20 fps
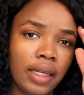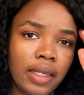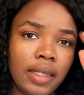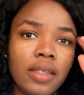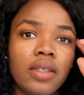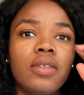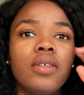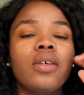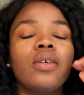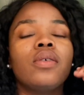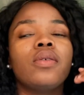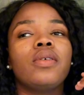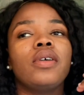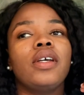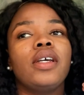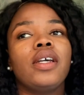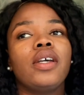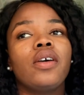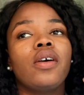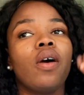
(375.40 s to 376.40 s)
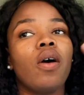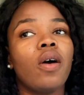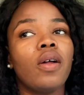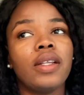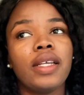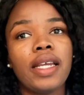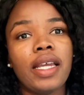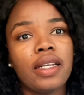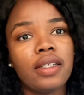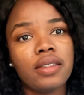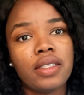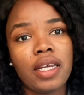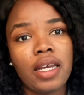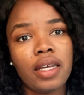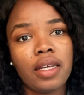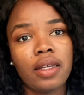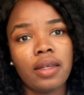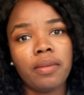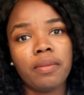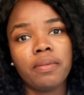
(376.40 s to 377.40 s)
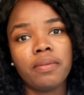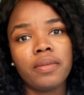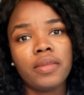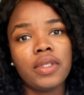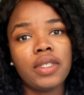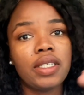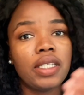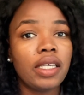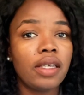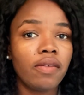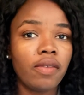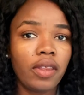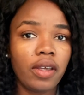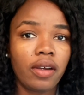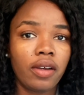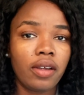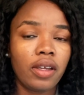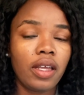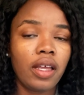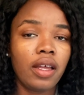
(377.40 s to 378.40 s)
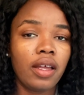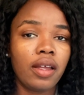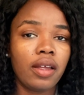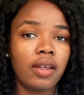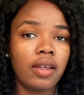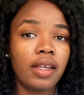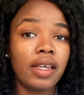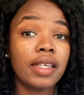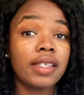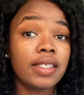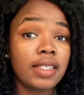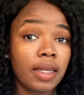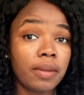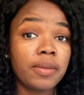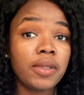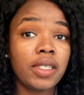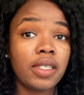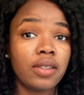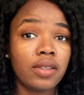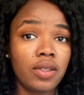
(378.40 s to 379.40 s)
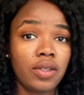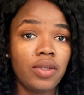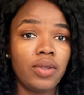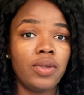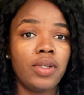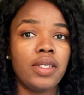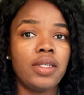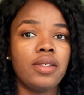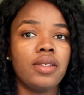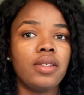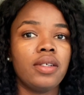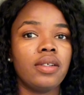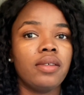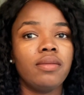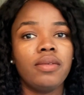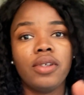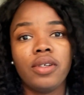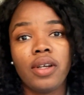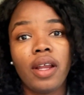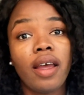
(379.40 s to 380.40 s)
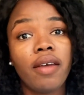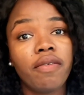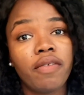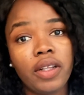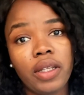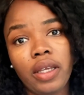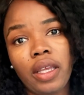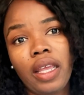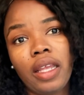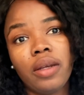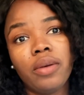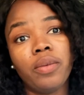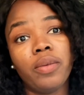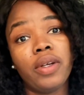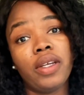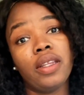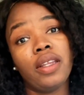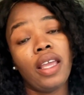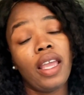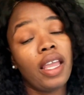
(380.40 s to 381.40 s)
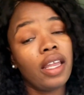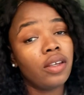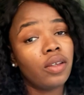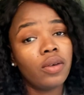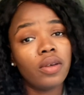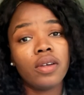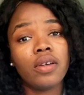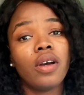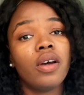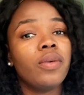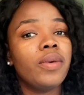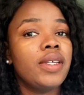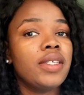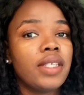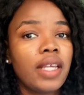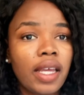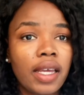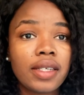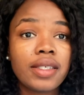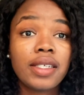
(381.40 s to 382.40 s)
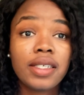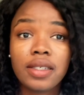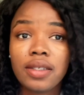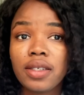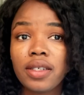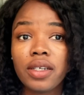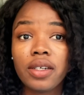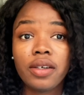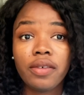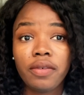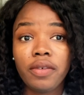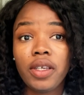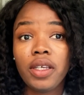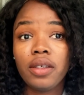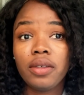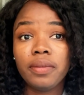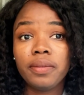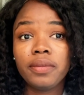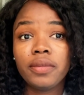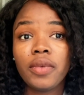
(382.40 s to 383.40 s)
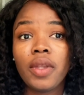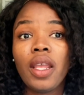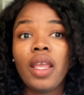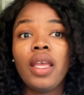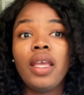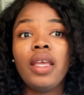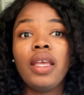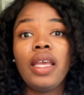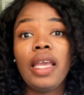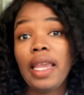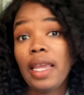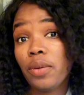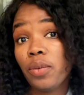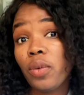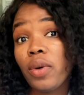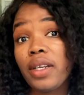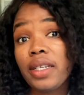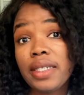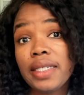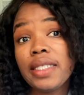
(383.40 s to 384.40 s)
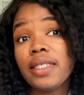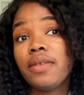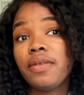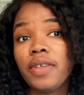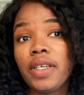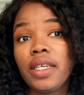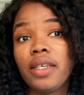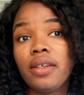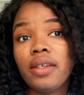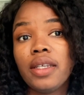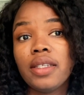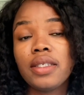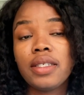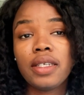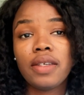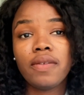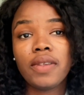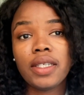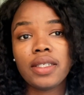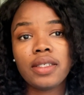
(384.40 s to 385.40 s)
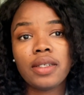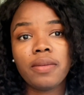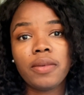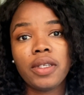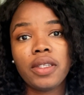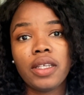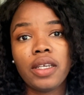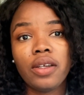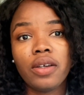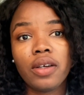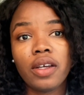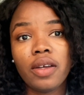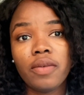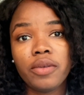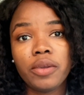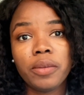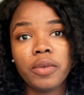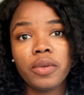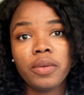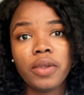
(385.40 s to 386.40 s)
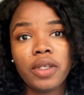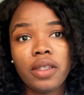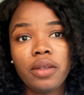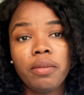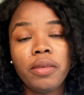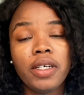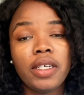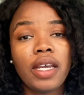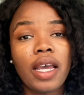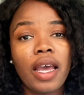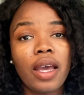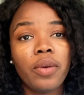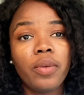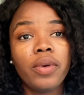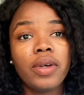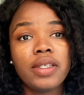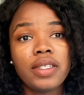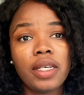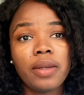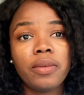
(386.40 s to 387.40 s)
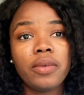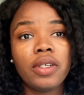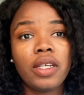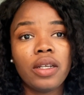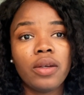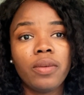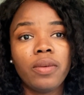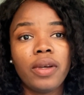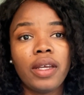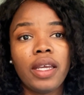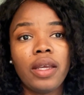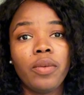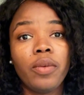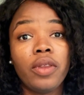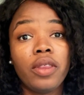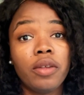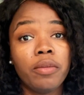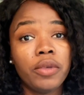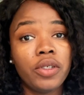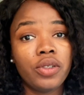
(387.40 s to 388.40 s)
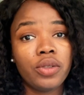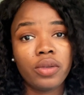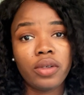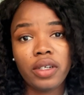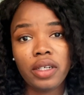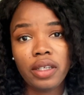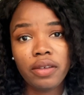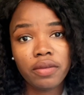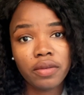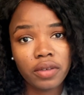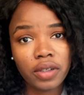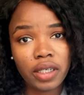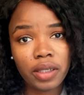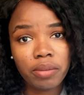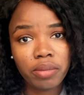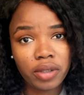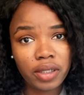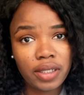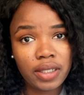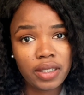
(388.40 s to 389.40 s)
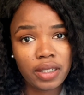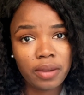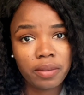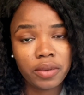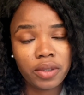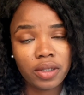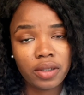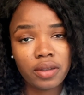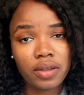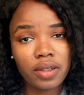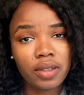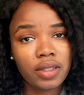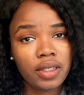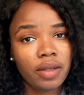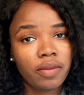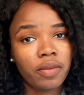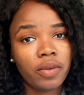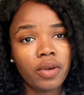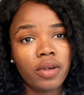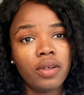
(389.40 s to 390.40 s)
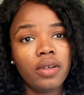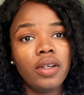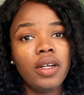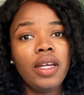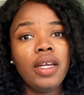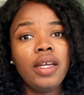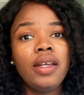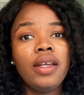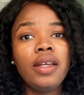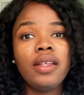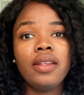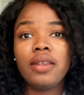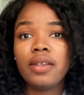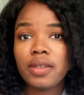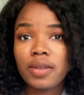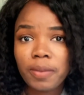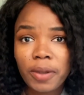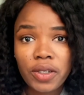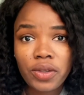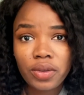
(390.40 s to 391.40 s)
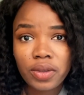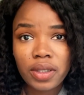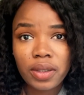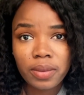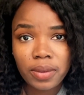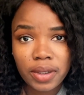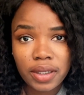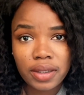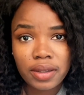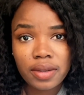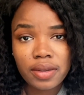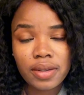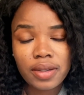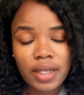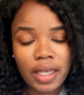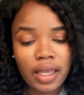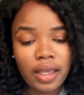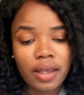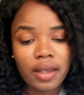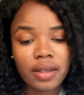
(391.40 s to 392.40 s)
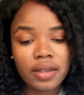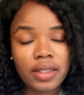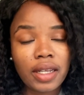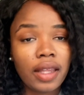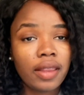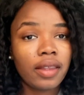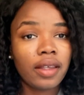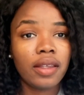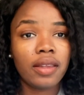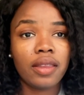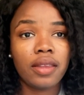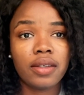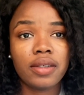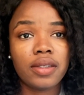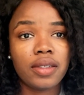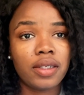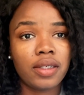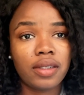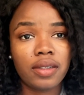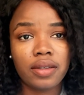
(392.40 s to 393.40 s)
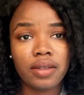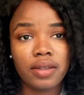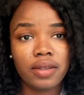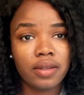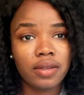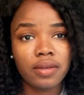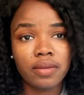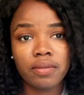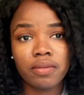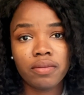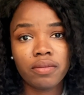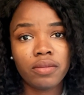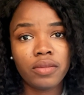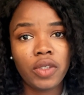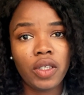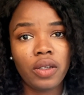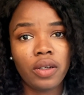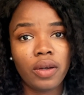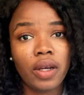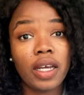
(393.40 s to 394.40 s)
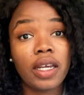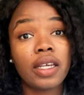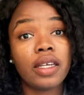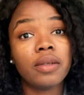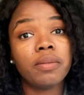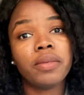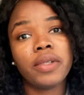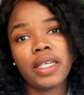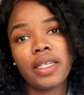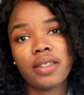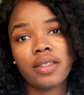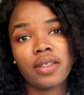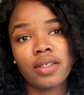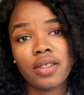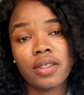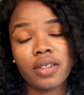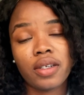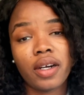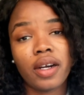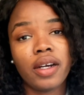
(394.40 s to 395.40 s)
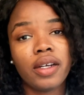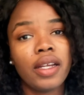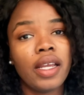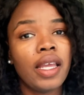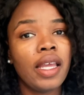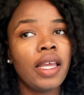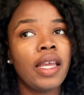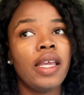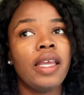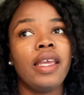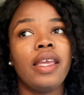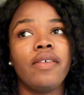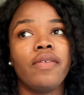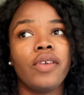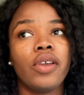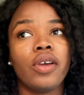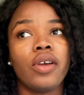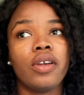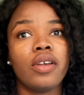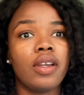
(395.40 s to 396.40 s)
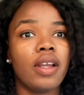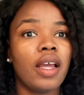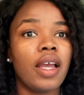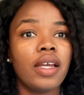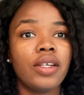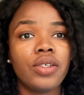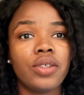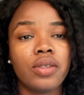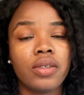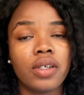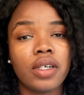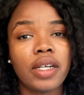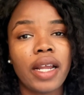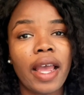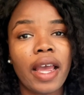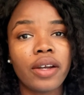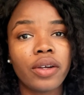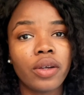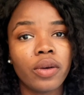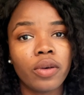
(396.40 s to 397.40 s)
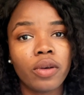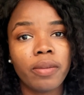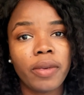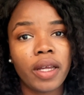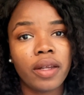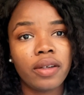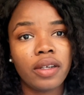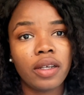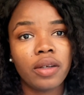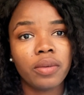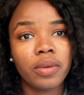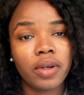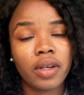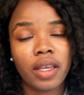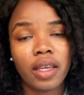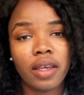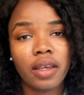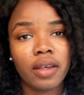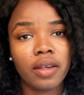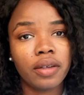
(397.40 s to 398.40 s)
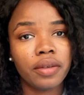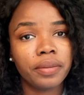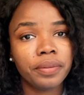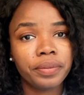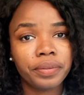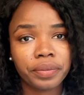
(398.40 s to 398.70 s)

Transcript: so call ahead of time, see if they're accepting students that they're not affiliated with. And you can always ask, is there a fee? And what is the fee? And see if that's something that you're comfortable with. But I was able to get away with the majority free preceptors, except for the specialty ones. And I think this is, you know, a good place to start if you're not sure on how to go about networking.